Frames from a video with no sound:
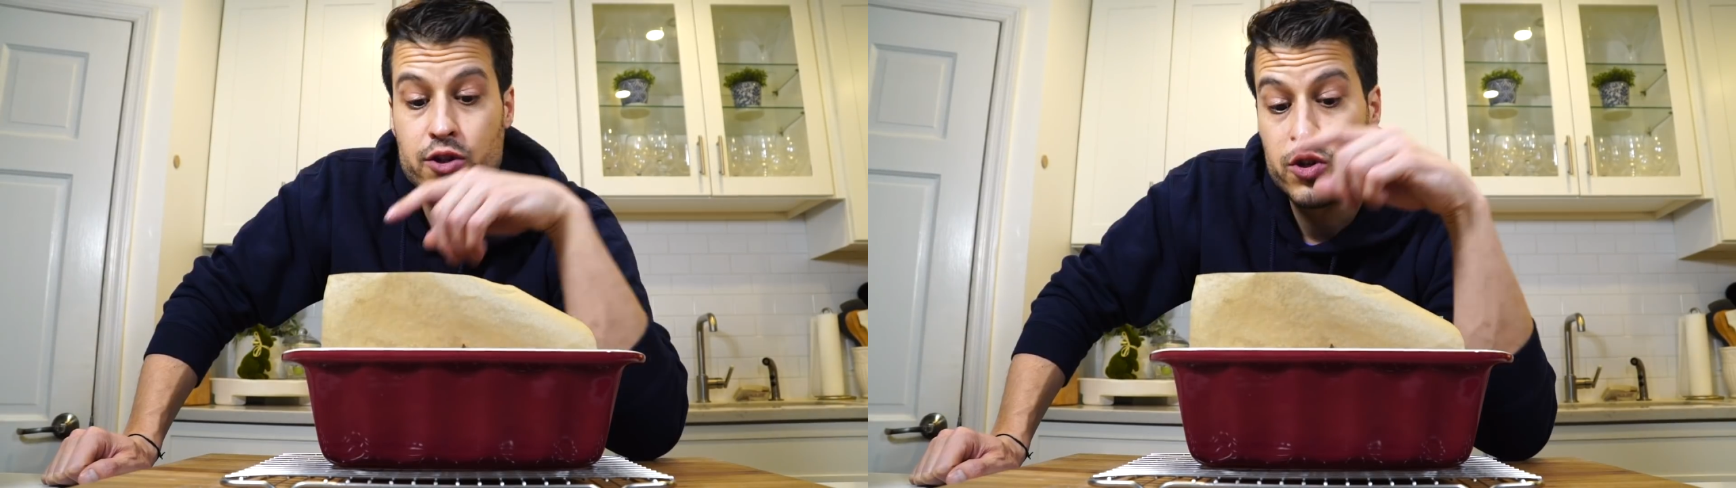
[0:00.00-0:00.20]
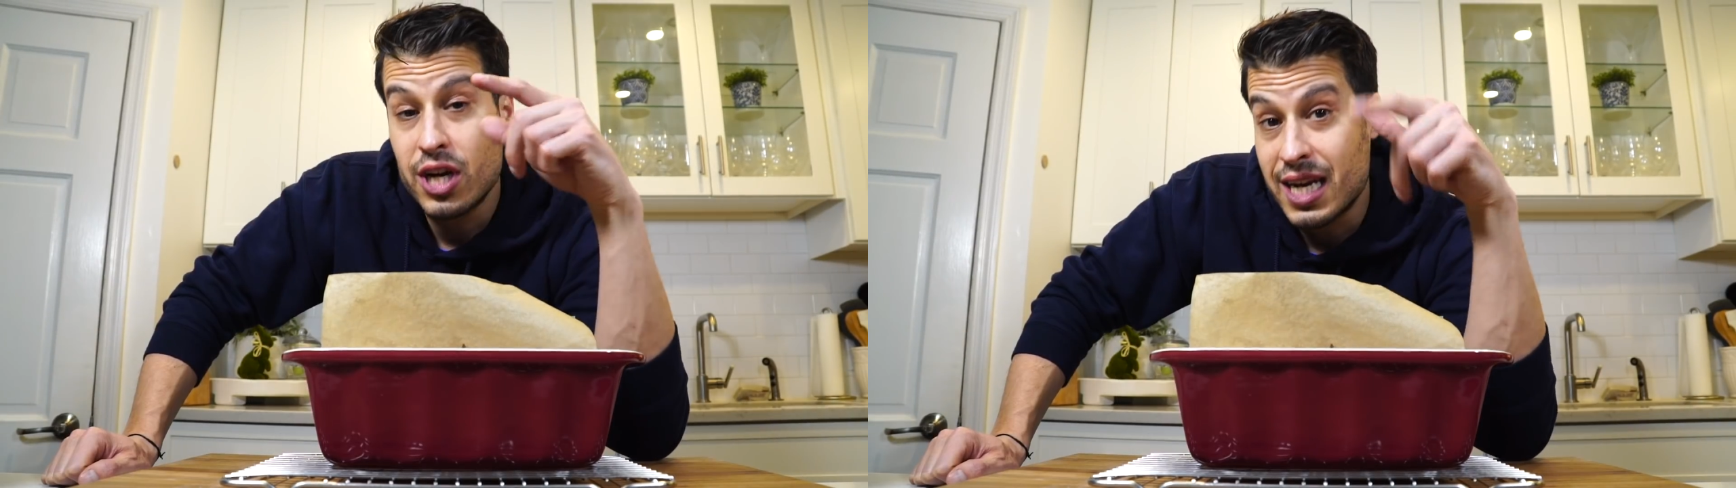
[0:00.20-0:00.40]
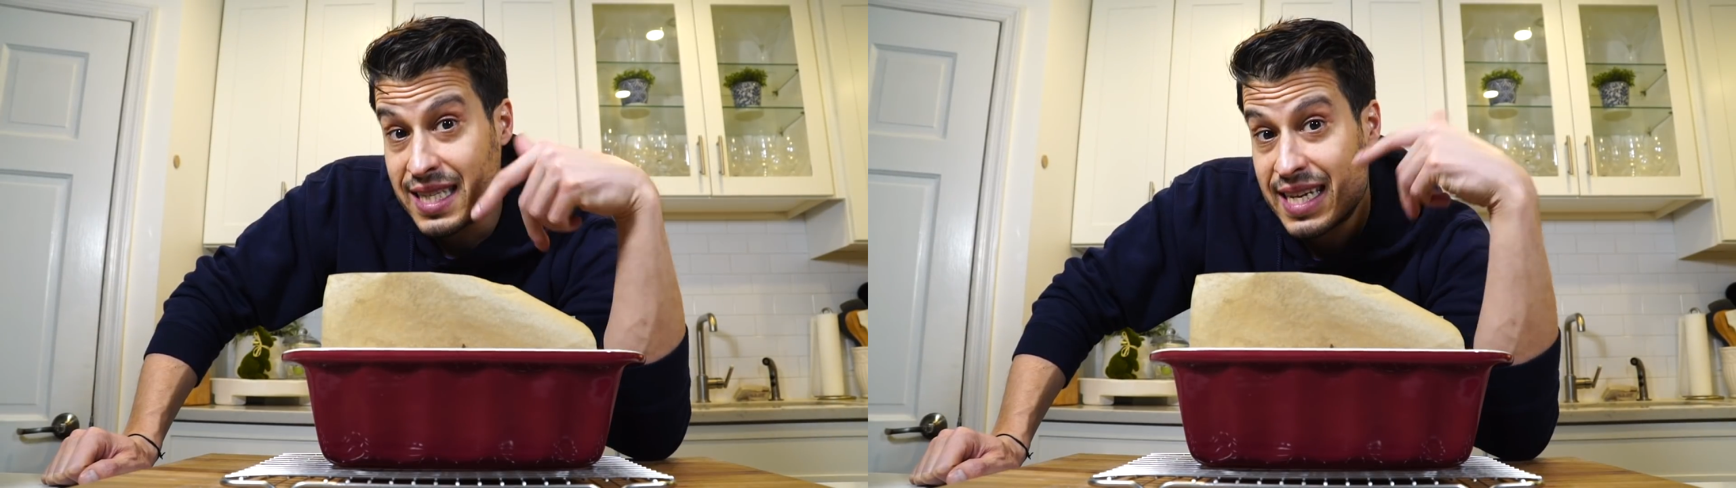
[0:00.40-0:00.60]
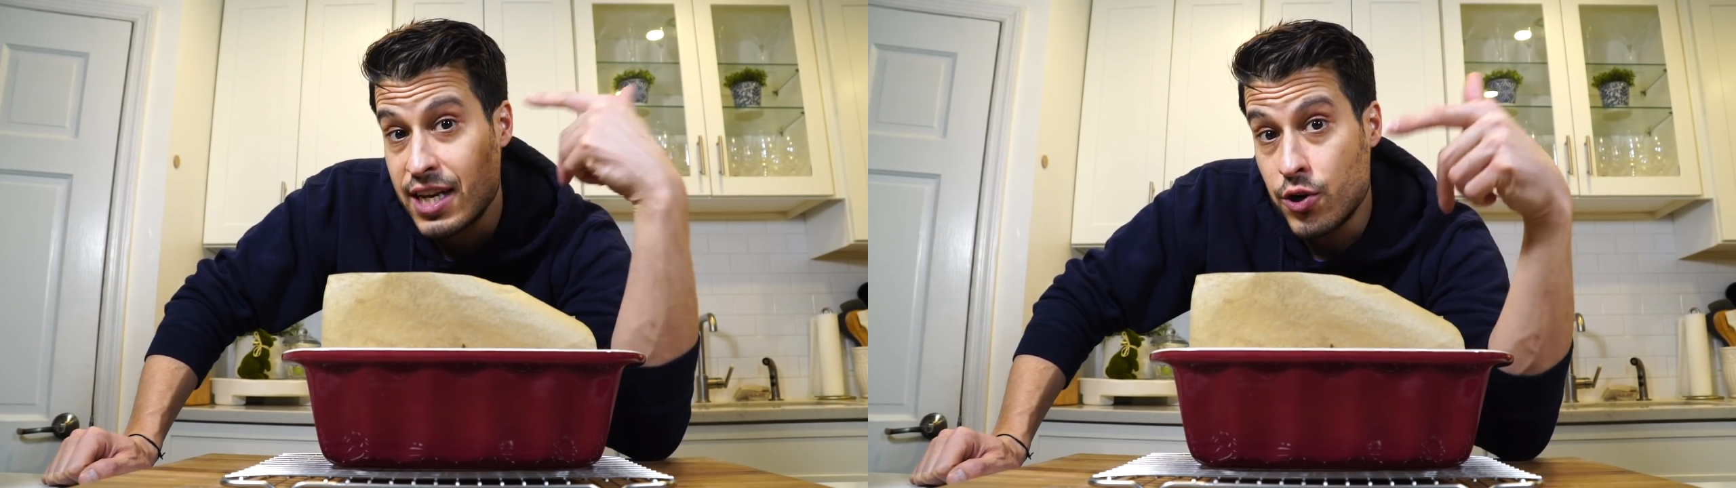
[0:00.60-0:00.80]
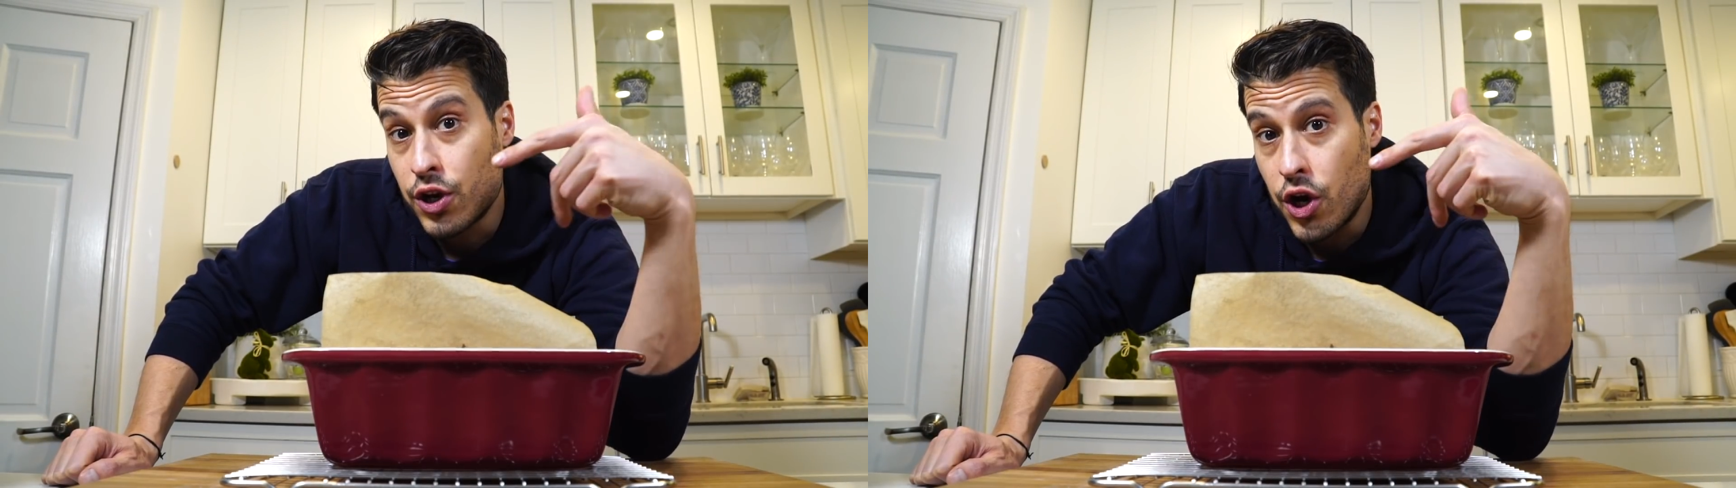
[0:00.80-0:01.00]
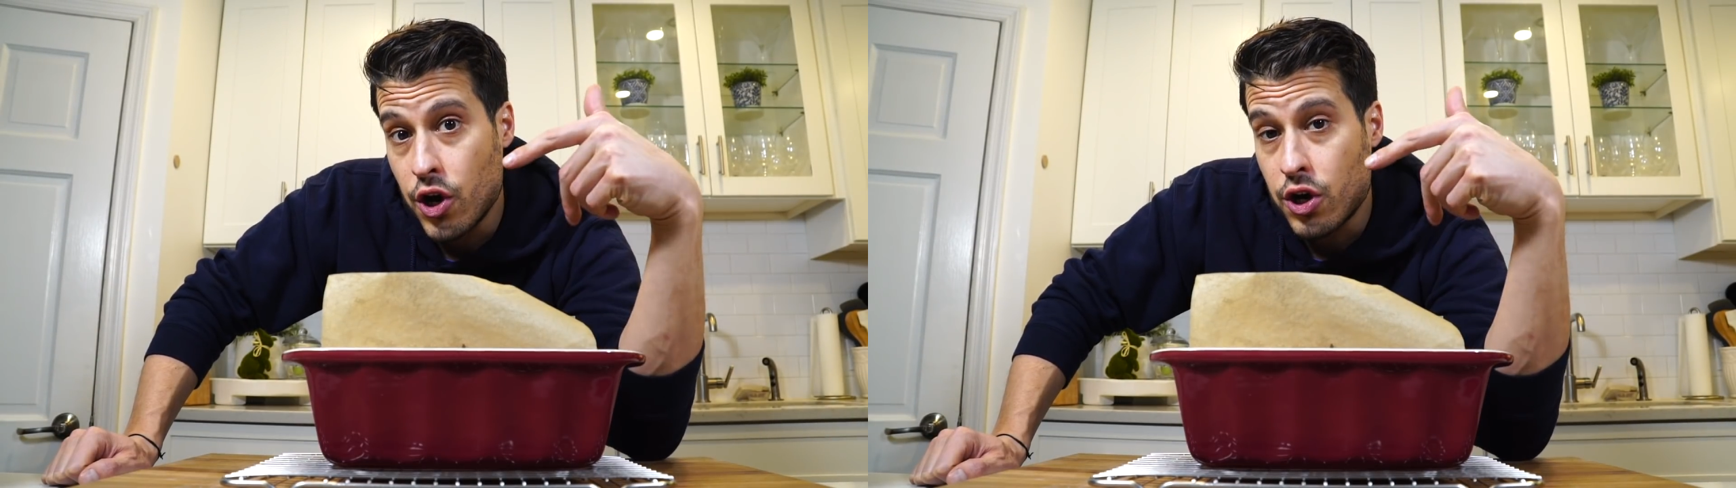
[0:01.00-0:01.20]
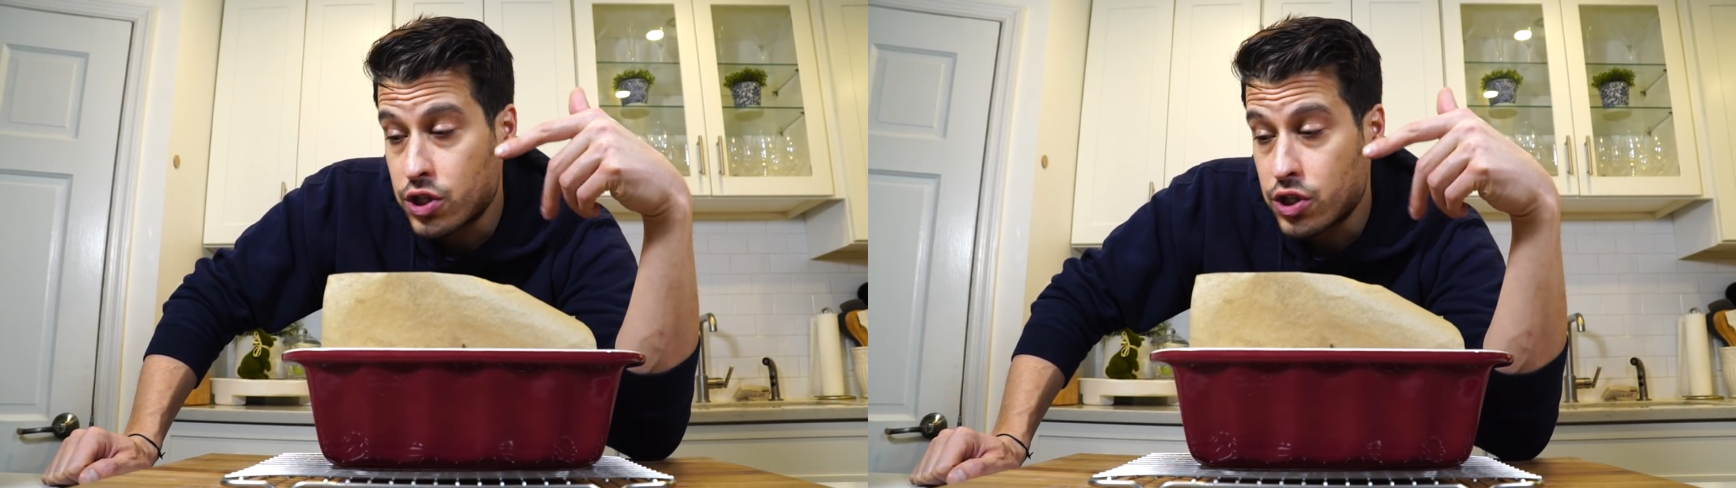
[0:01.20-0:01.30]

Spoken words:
So it's gonna continue to cook,